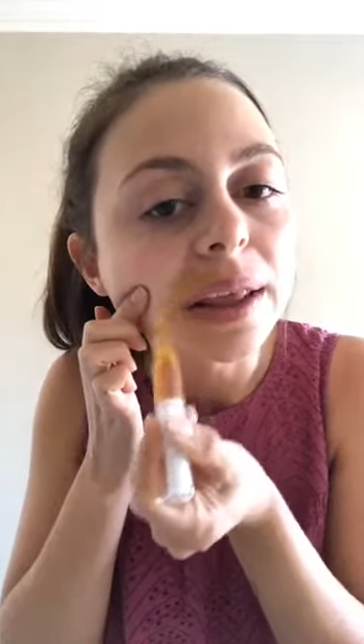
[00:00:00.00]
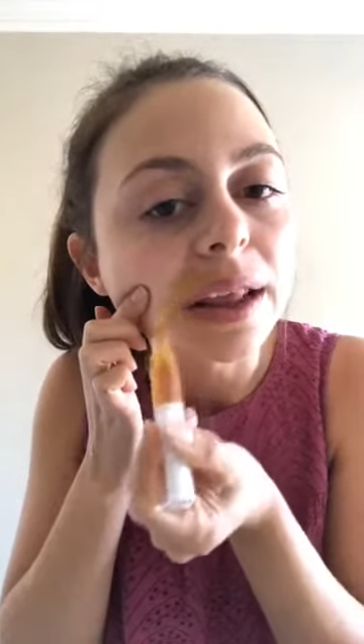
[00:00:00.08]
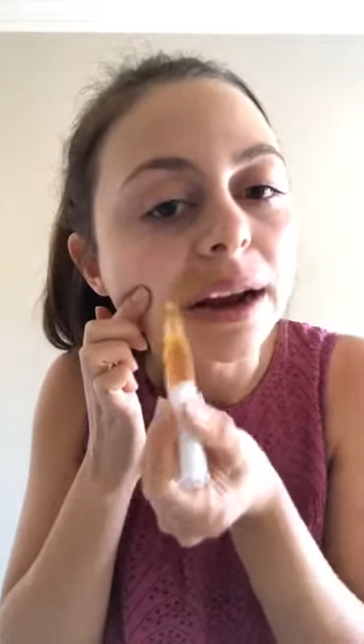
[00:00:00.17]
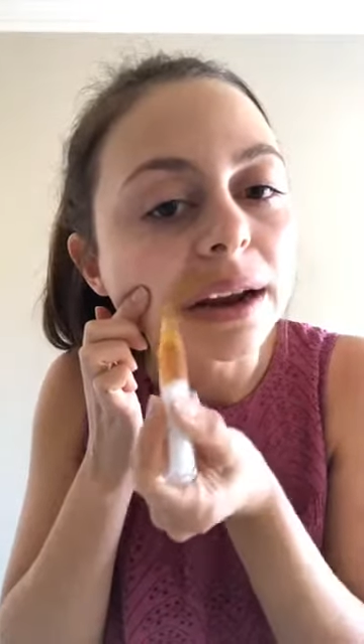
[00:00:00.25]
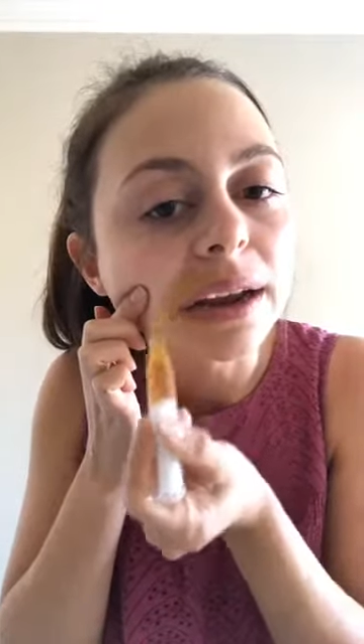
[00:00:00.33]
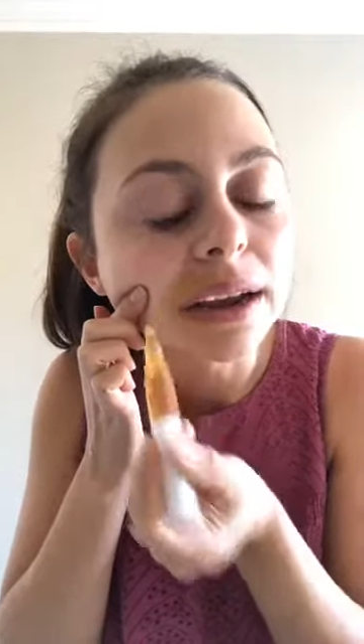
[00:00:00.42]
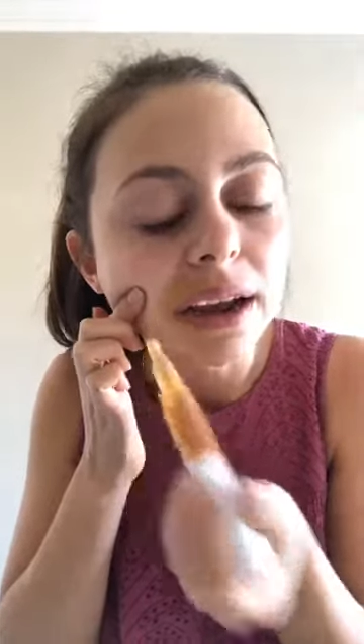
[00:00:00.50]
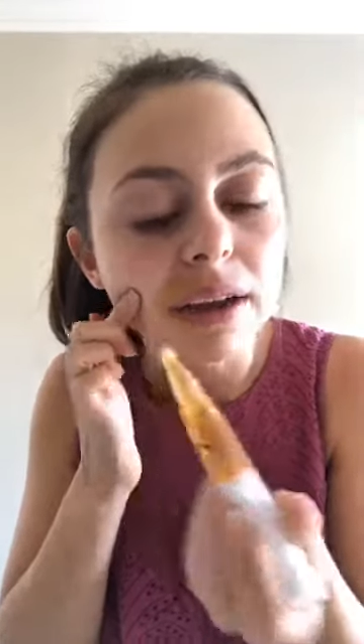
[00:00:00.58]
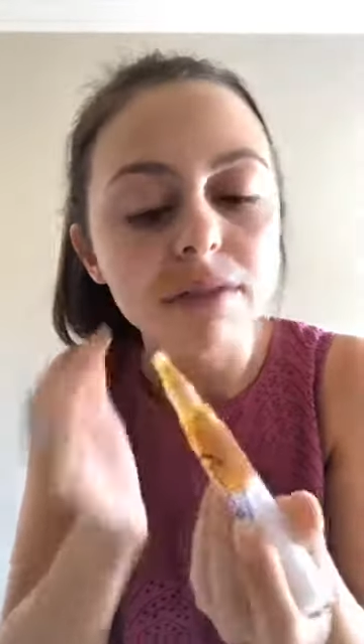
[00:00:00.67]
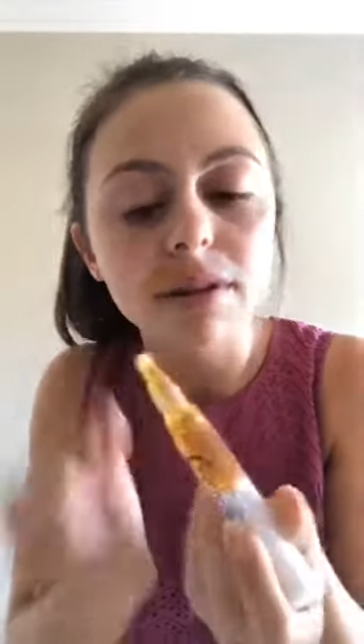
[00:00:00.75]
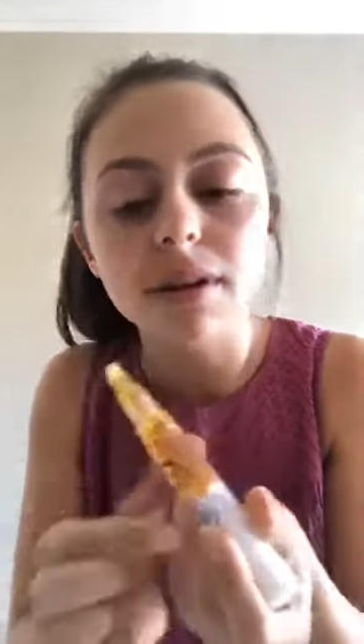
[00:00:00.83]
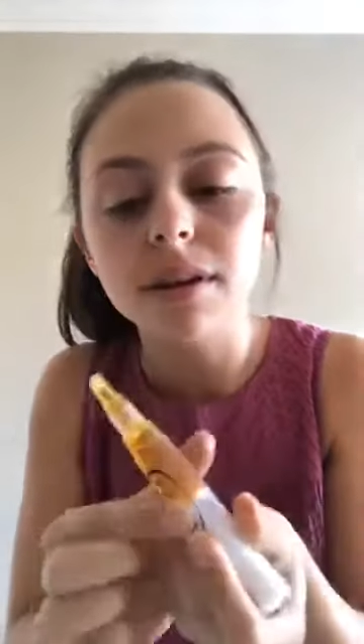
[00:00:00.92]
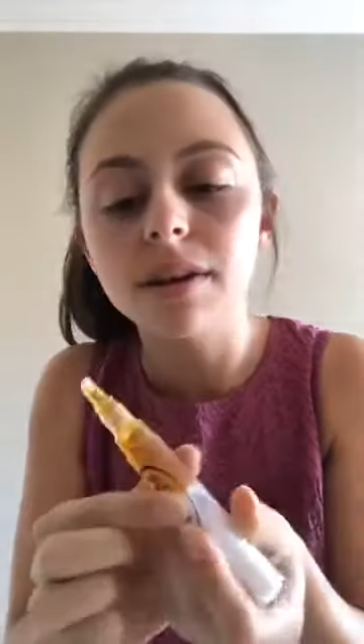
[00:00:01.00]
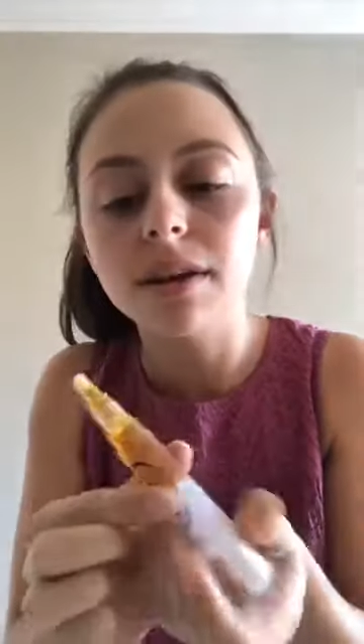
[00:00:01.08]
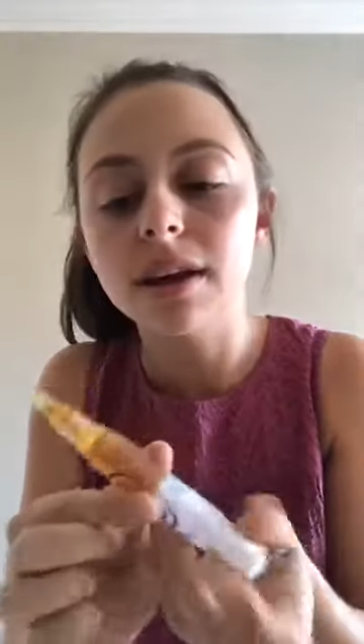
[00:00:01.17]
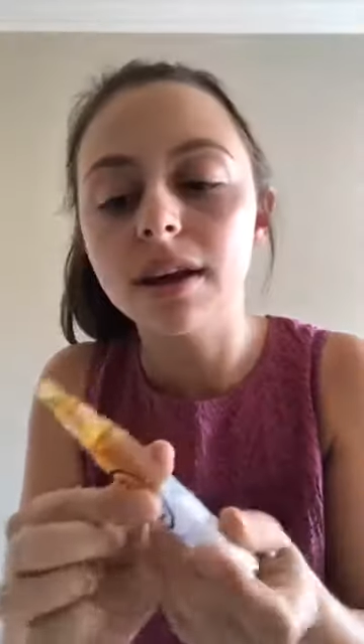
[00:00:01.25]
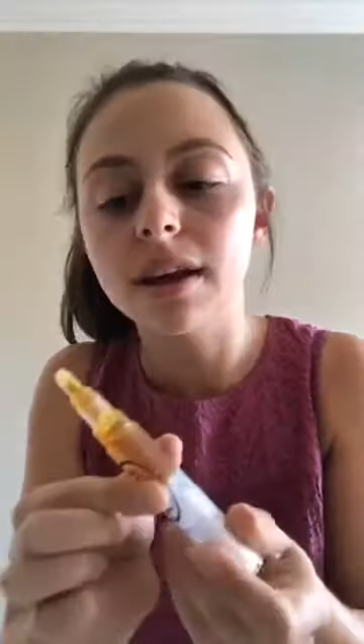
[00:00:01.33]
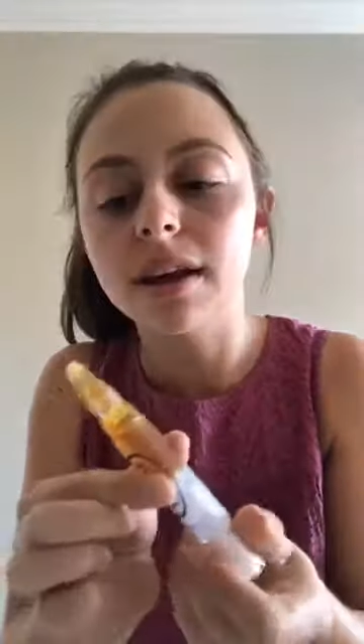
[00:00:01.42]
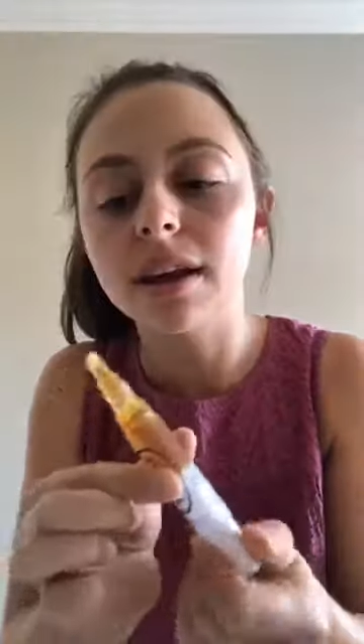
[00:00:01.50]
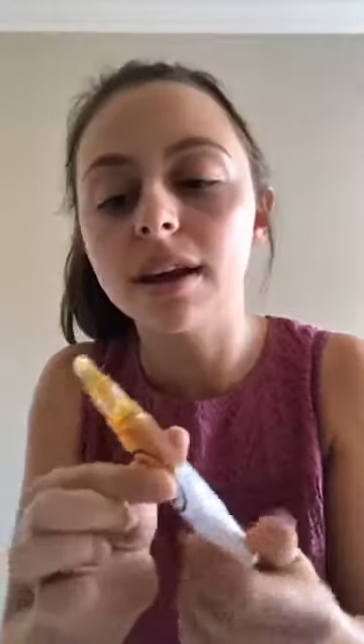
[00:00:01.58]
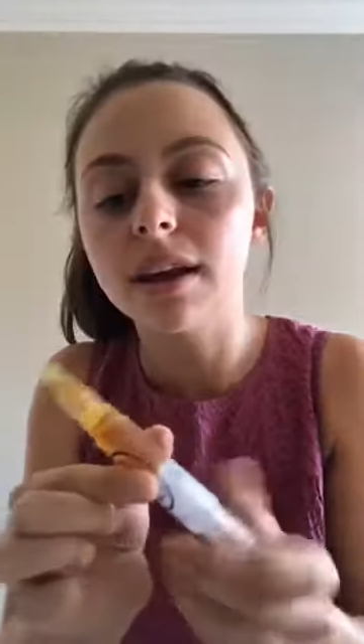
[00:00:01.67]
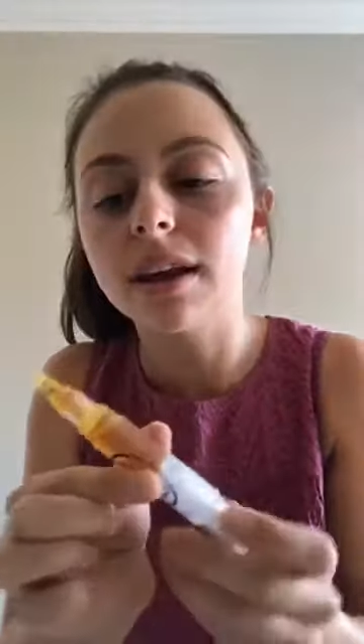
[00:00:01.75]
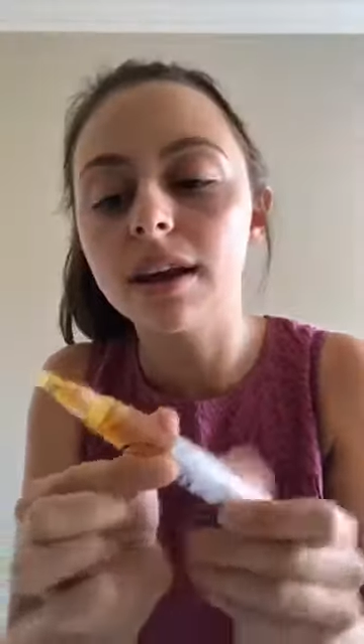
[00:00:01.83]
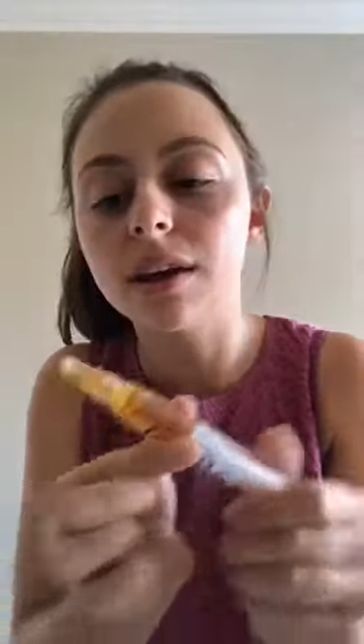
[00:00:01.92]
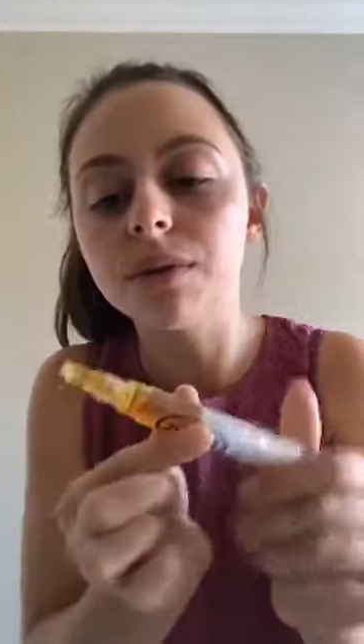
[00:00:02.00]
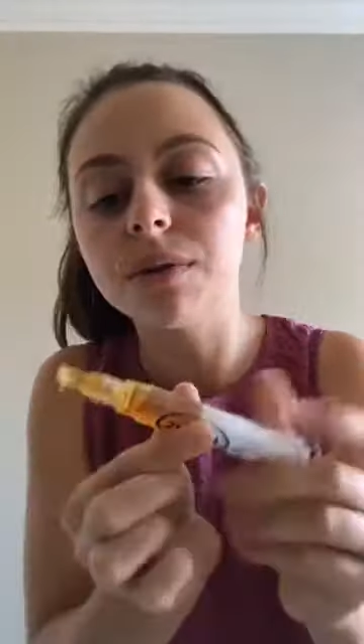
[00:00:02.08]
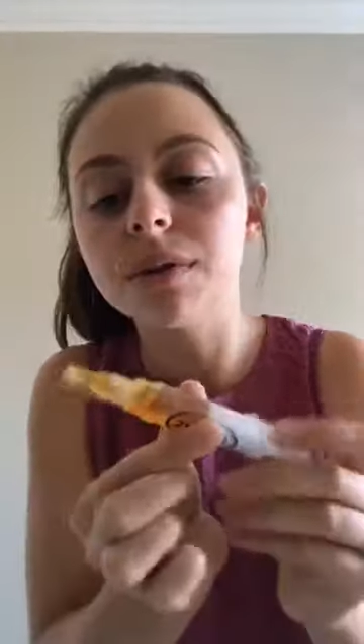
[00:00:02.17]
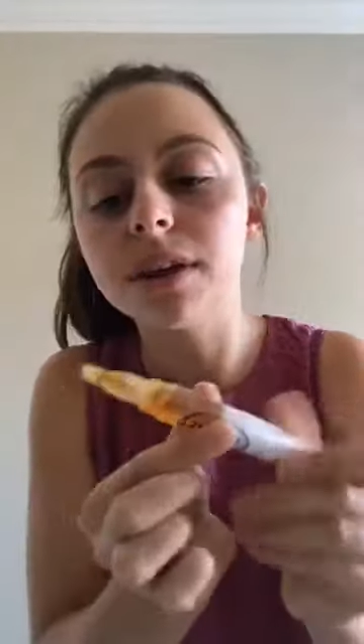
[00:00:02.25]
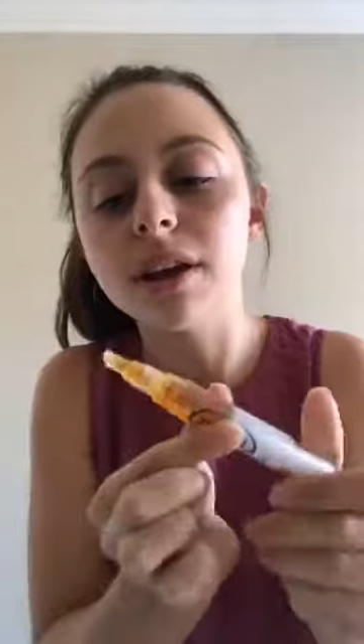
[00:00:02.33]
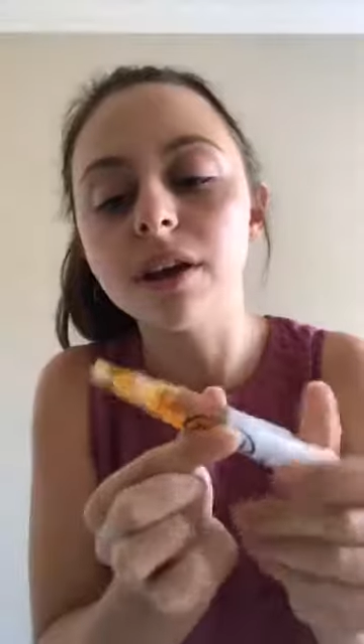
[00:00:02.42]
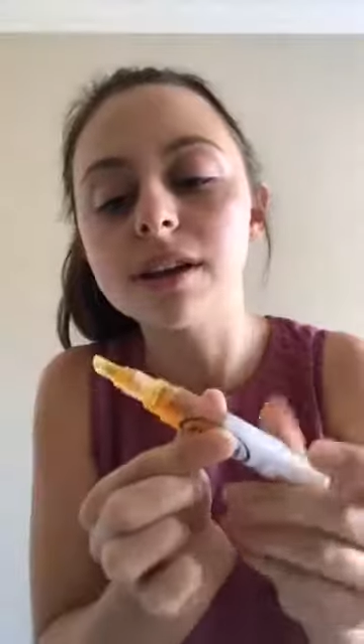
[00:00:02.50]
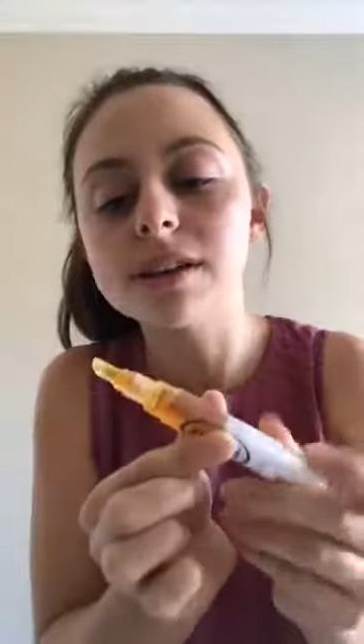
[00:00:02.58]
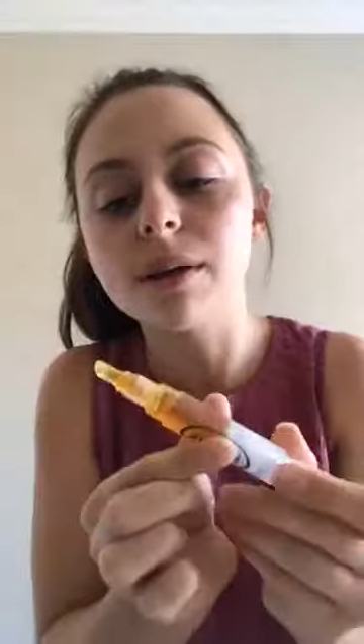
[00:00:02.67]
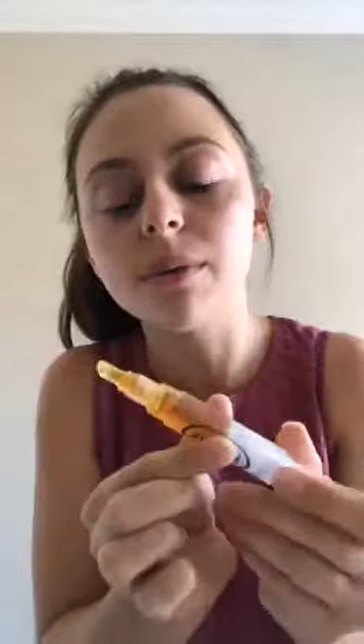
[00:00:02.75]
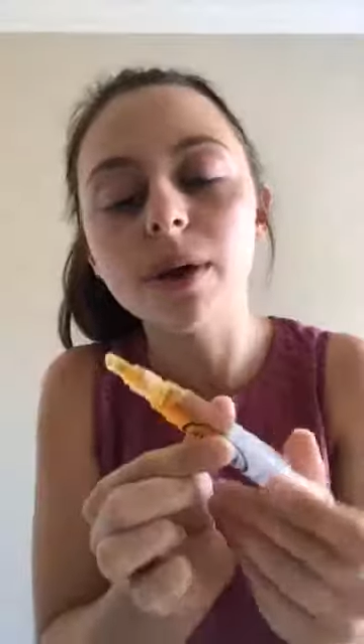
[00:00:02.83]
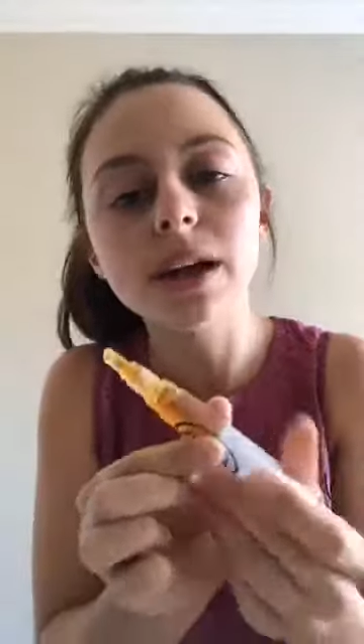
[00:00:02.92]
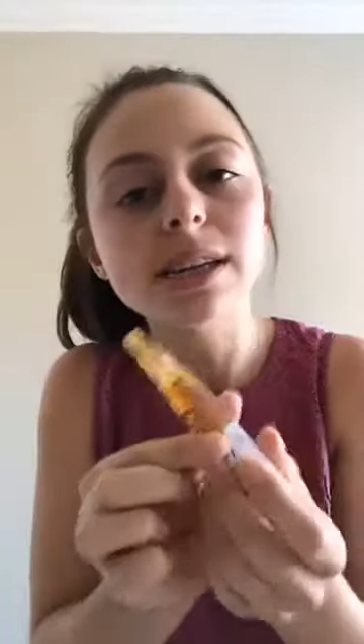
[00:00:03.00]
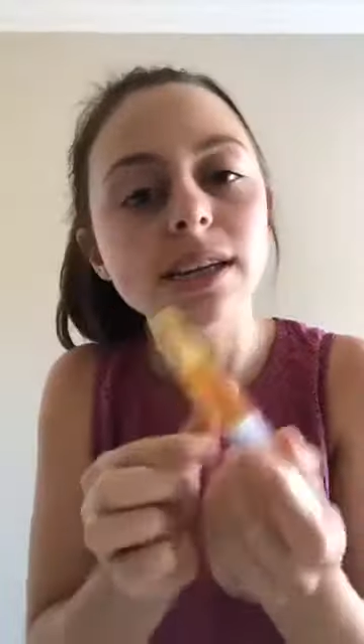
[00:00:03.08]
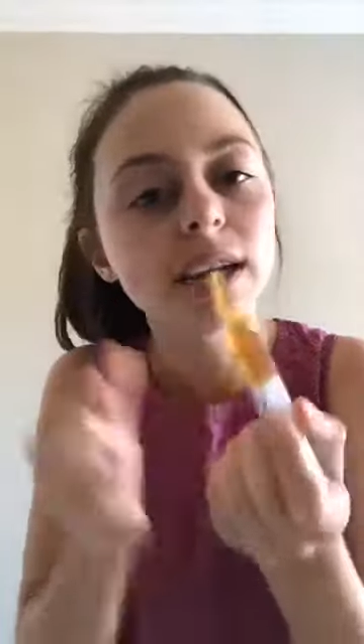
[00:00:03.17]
is that I can cover all the areas I want,